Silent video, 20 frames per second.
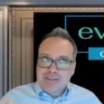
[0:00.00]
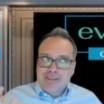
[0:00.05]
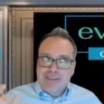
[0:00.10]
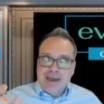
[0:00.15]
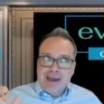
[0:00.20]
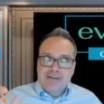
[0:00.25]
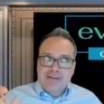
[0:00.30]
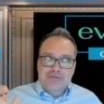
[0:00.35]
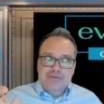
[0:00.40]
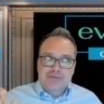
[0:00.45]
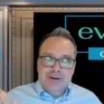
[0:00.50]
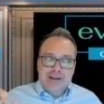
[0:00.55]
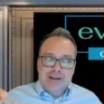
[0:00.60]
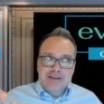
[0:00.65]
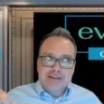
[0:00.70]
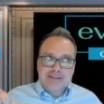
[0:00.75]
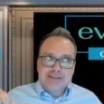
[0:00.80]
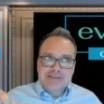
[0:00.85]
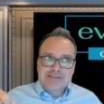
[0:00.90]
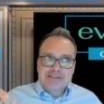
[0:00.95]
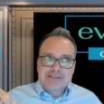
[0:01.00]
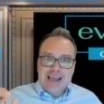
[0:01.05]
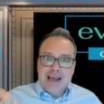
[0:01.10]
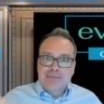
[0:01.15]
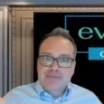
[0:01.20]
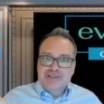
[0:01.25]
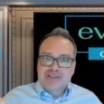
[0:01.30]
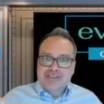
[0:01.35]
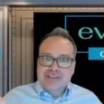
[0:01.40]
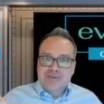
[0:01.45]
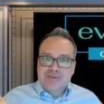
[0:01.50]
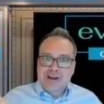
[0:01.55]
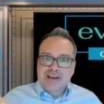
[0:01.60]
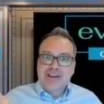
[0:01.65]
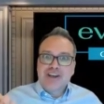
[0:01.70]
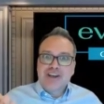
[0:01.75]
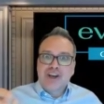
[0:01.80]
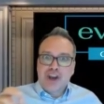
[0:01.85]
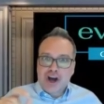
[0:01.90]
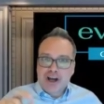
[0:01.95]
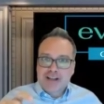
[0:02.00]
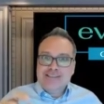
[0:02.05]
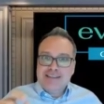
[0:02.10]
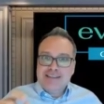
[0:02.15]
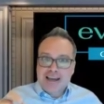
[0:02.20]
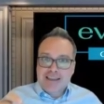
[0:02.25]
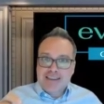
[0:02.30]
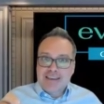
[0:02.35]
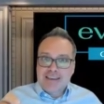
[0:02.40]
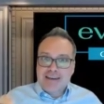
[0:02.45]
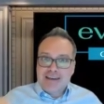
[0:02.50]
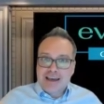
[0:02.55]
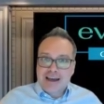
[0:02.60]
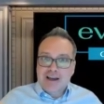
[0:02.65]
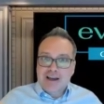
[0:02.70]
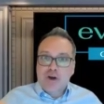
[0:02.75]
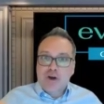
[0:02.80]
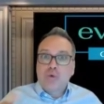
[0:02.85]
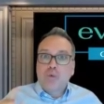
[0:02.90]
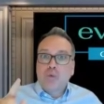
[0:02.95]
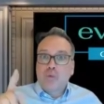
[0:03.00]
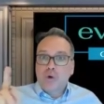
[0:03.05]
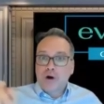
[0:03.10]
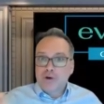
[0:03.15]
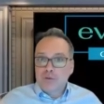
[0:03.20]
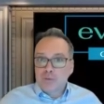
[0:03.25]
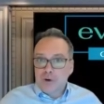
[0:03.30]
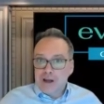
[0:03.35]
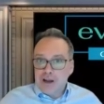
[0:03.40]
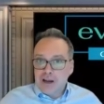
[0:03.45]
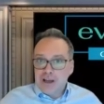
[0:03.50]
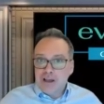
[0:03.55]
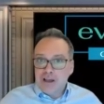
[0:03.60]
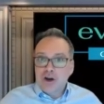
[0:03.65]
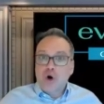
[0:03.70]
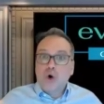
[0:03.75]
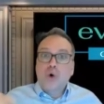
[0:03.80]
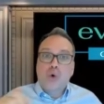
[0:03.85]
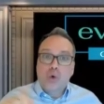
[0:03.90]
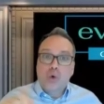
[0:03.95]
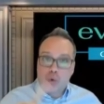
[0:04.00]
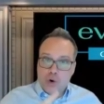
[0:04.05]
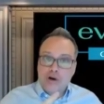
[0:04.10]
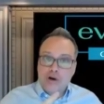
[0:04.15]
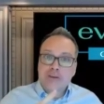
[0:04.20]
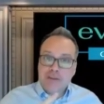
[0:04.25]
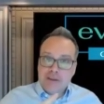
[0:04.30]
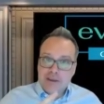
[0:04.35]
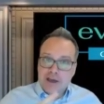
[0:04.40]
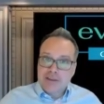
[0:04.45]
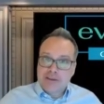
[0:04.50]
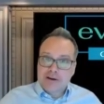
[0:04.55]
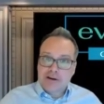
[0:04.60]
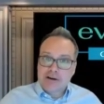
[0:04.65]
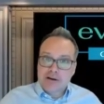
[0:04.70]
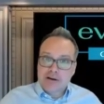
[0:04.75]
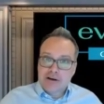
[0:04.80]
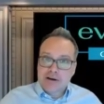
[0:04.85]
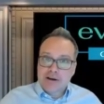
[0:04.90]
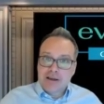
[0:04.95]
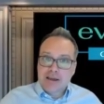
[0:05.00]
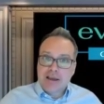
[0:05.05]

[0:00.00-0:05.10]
think that phrase captures it, right? Not stacking the deck one way or the other.